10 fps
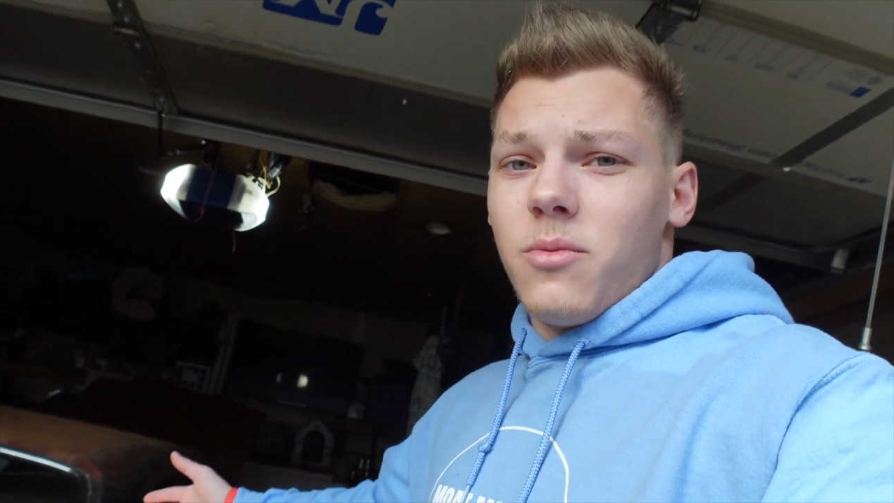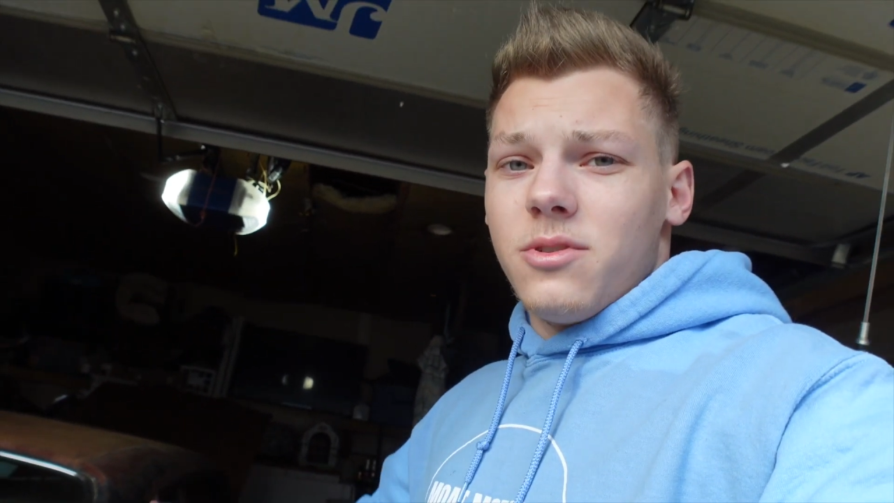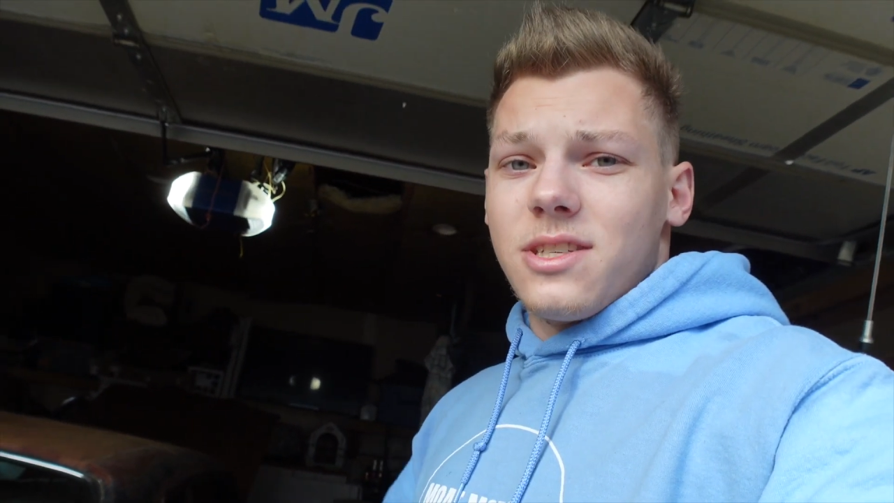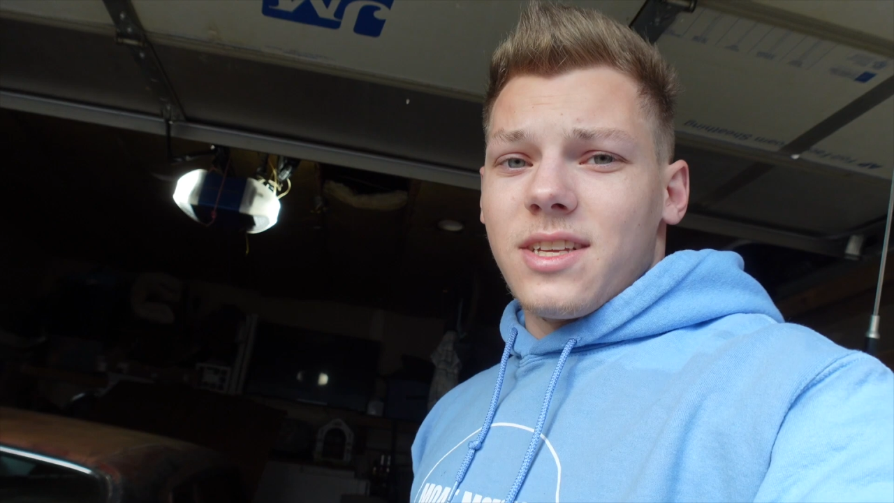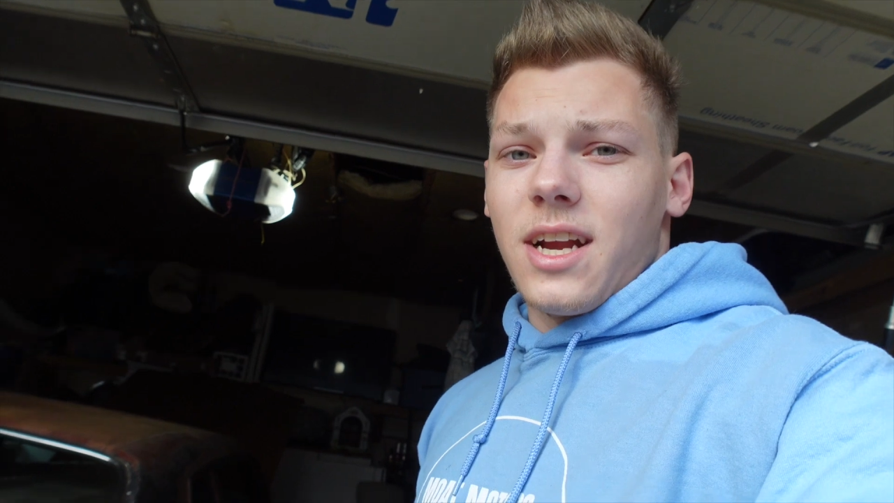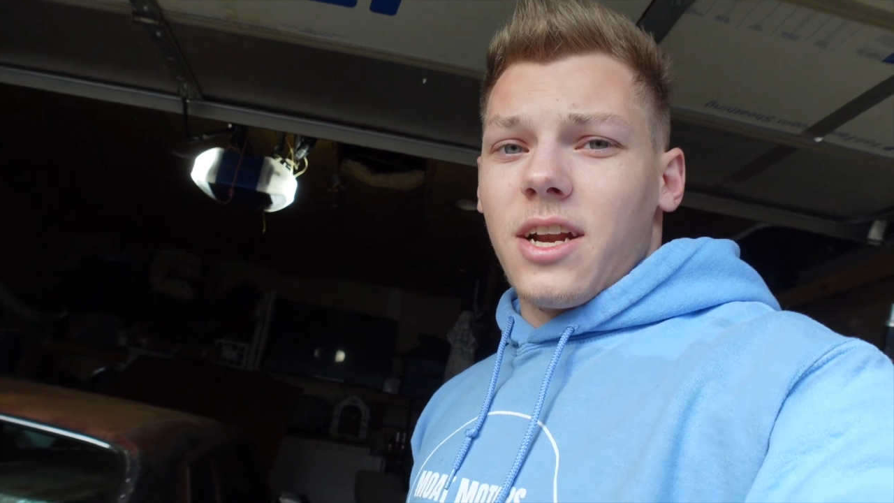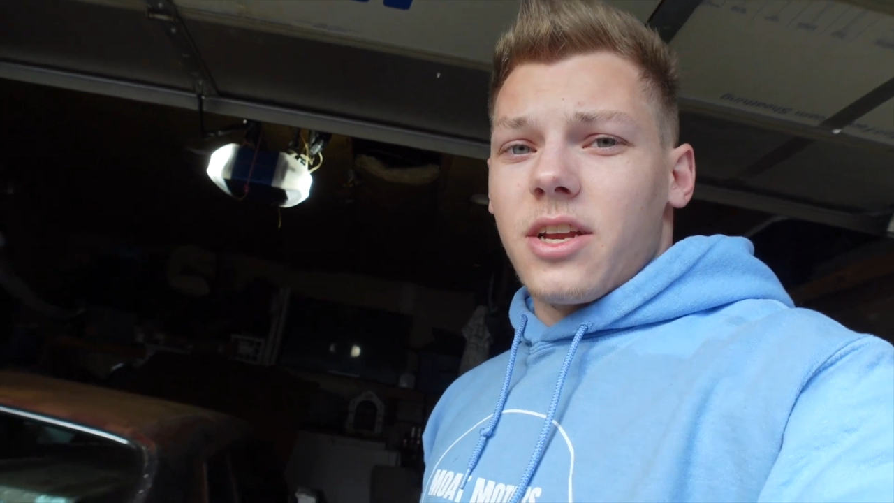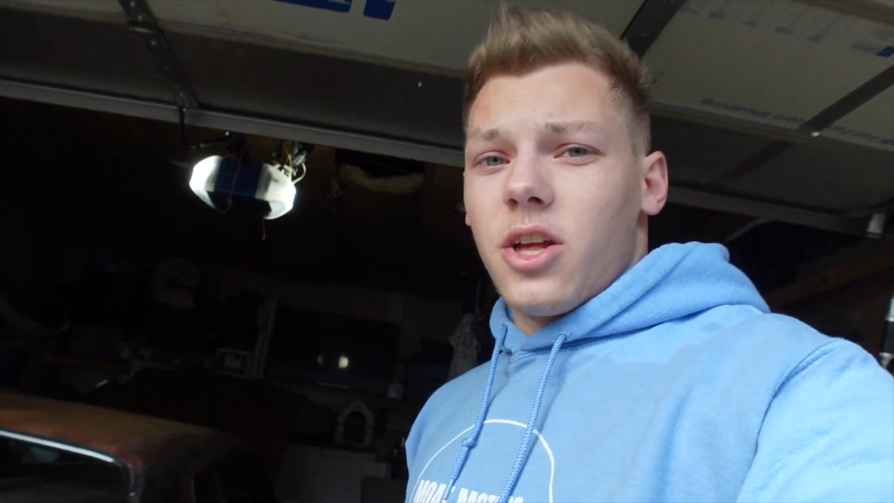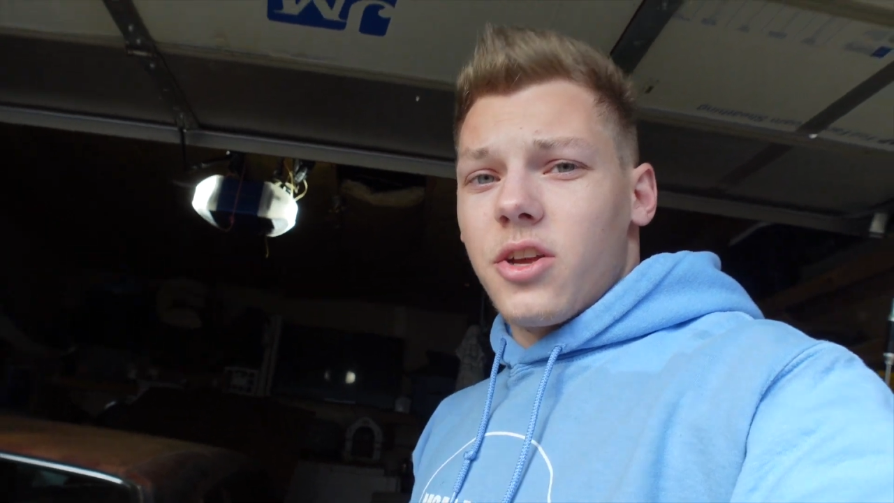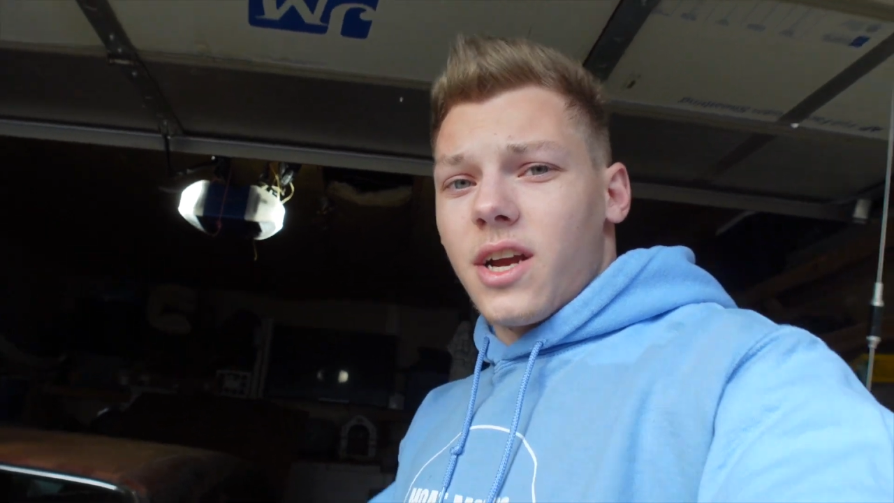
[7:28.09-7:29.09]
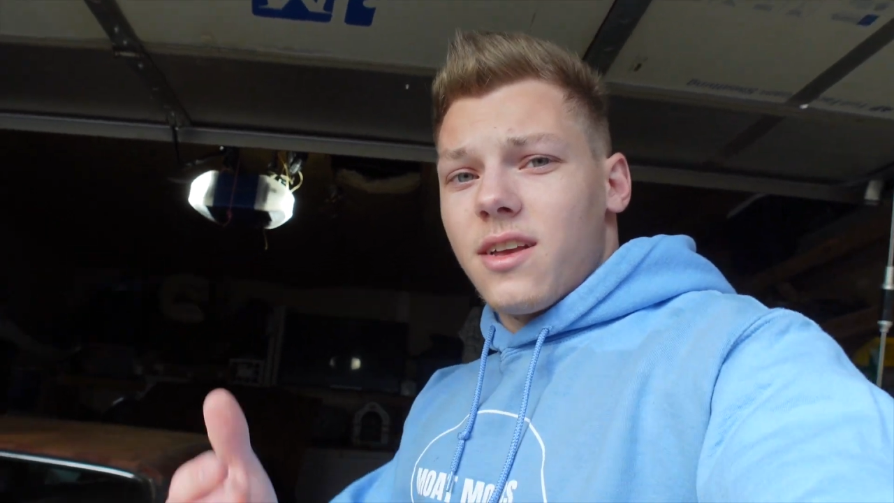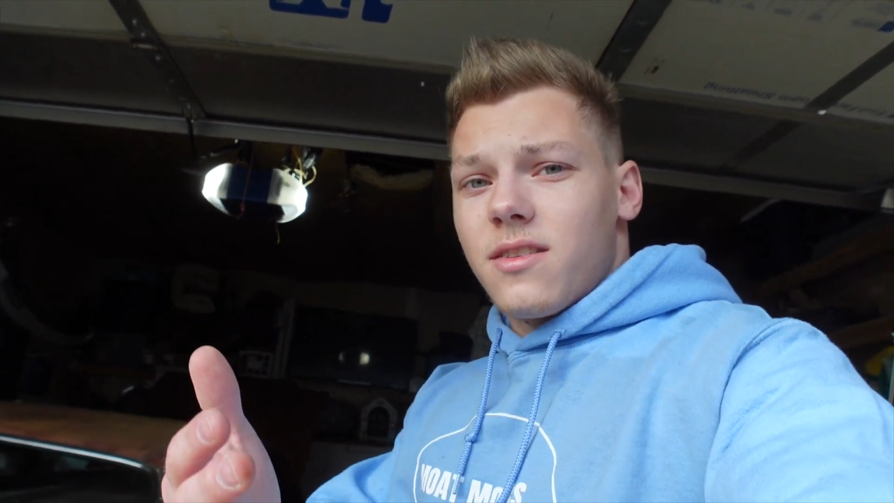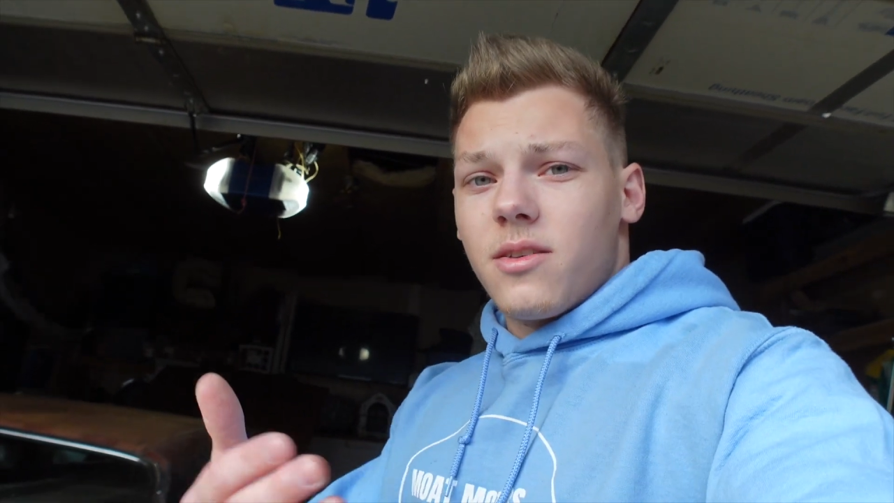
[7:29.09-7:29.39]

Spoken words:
we'll decide on the color, guys.